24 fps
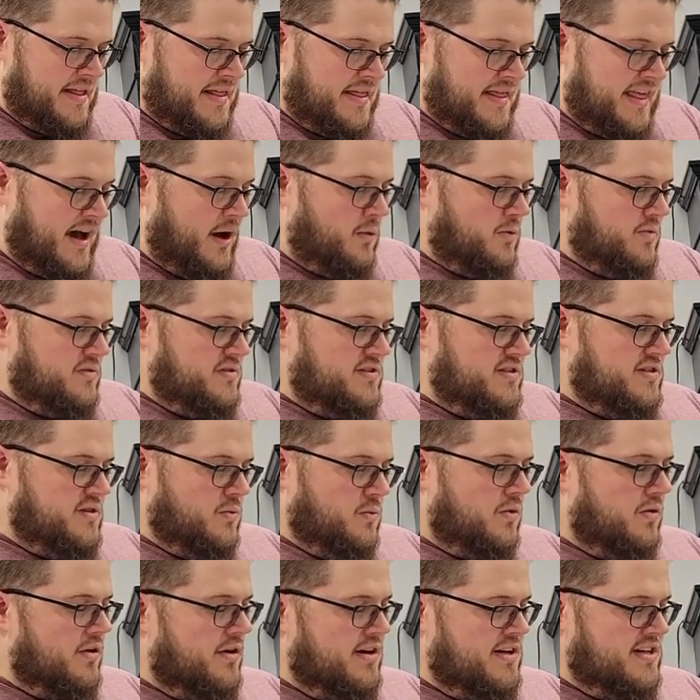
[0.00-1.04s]
That was the
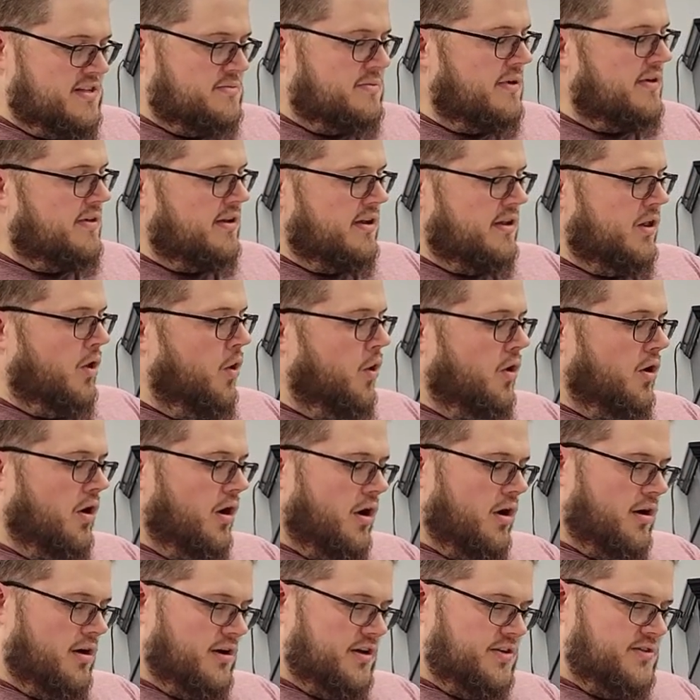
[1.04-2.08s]
word his brother
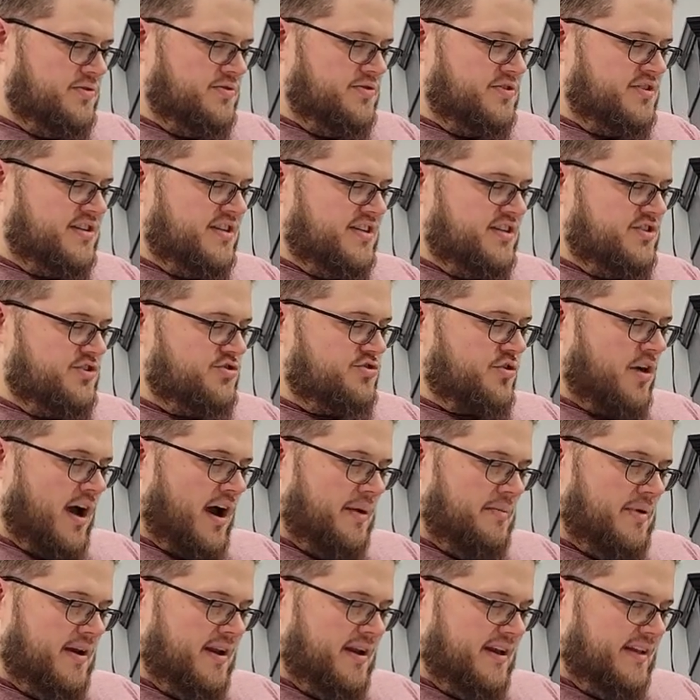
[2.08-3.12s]
Lorgar used to
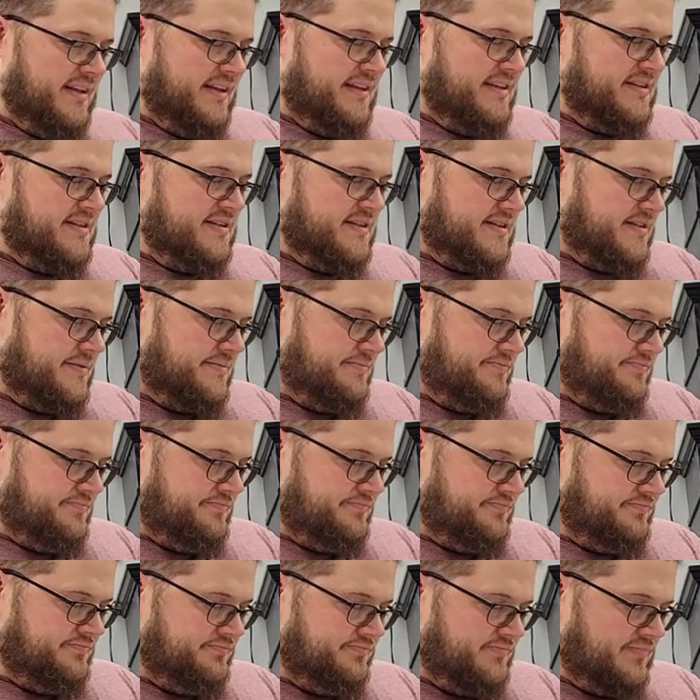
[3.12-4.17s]
describe it, at least.
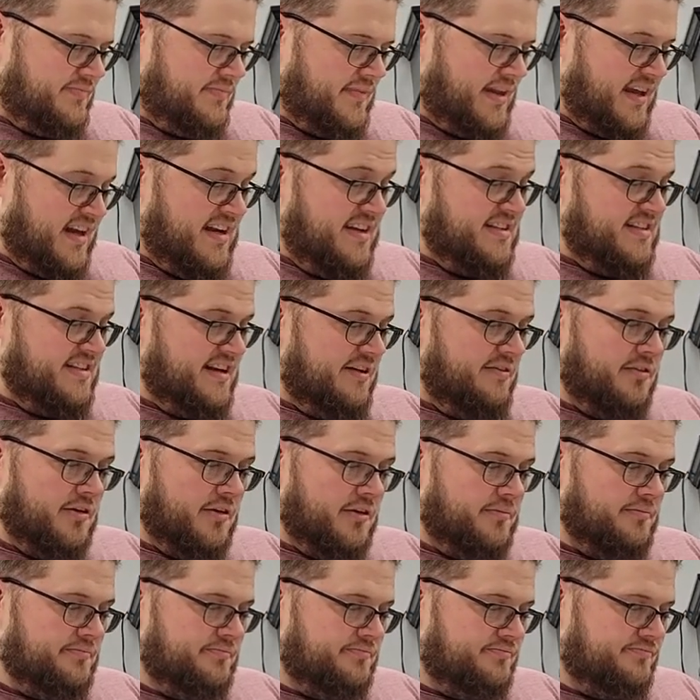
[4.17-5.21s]
And his ever
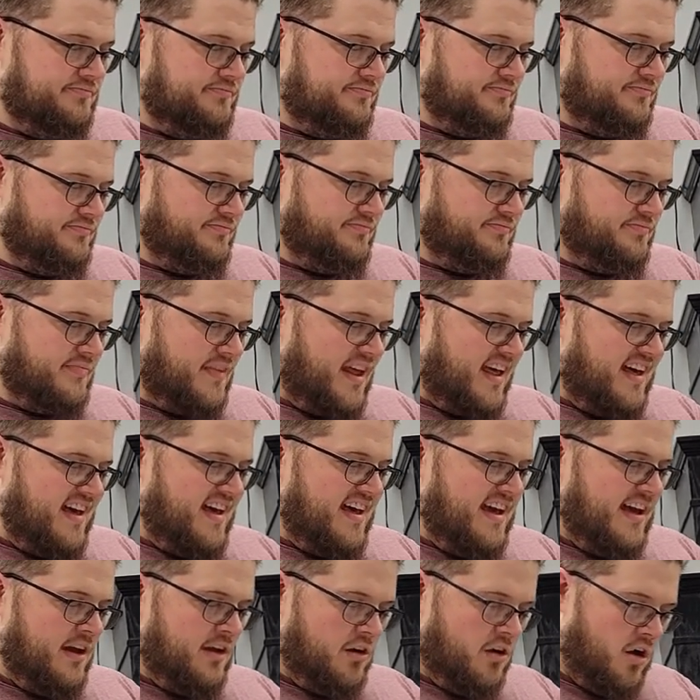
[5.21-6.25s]

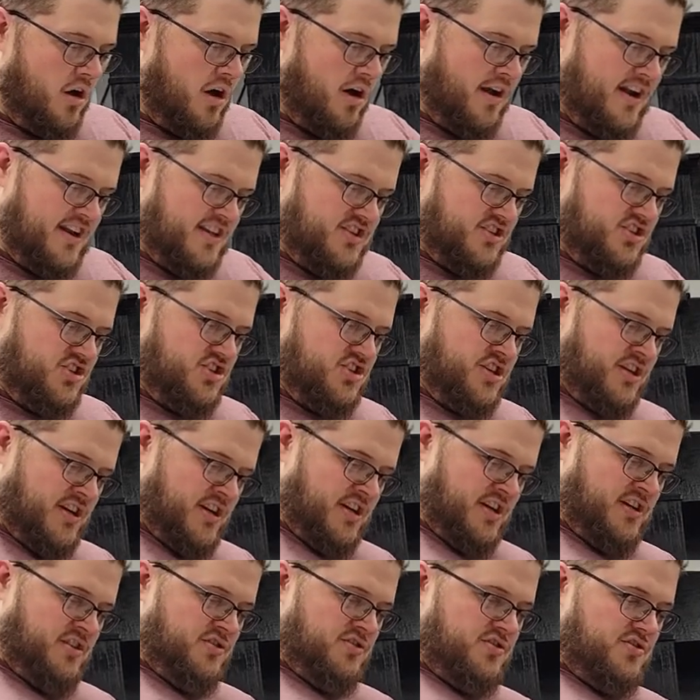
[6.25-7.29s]
Angron has
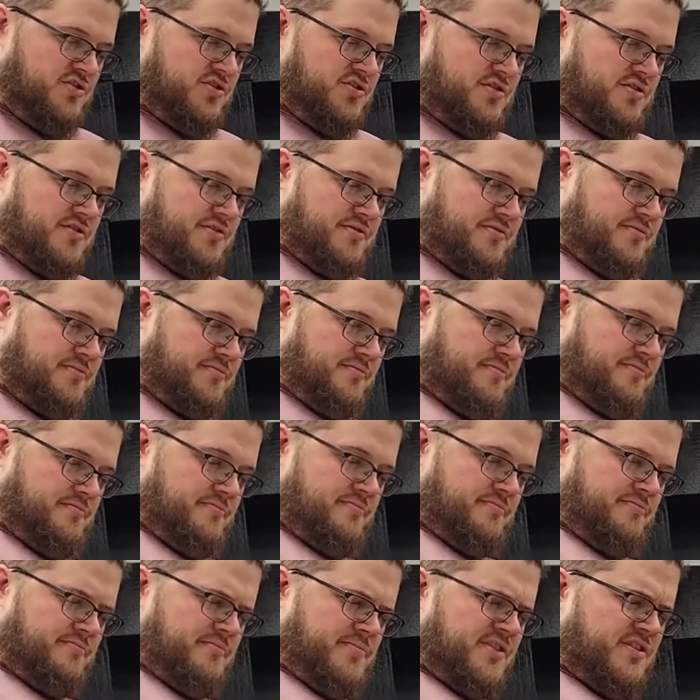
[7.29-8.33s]
changed,
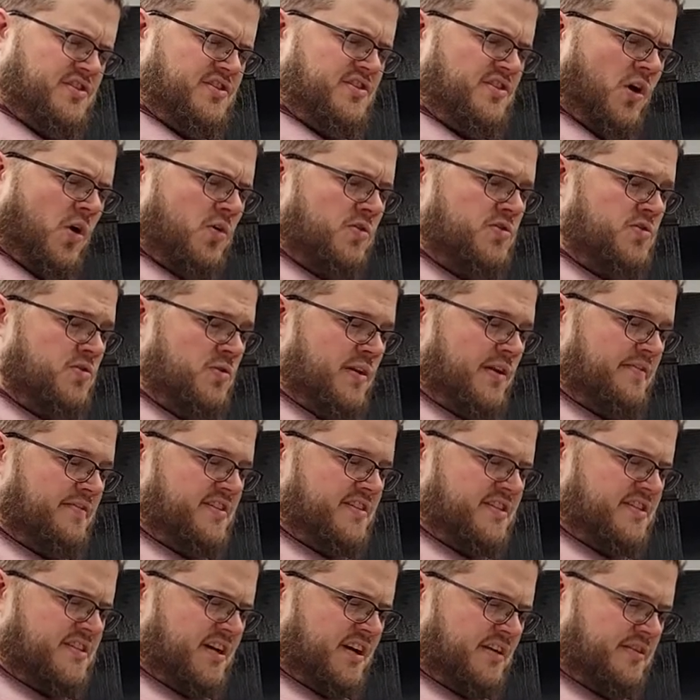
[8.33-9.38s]
so too have
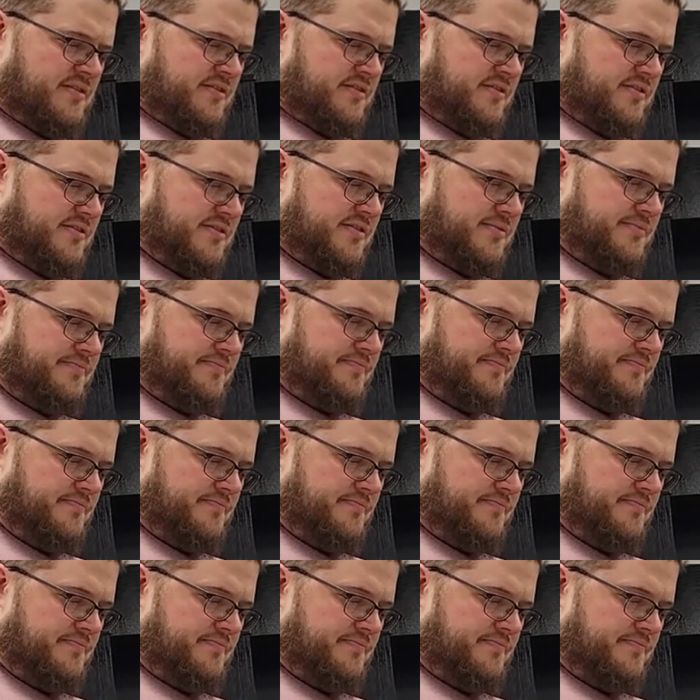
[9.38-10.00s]
his sons.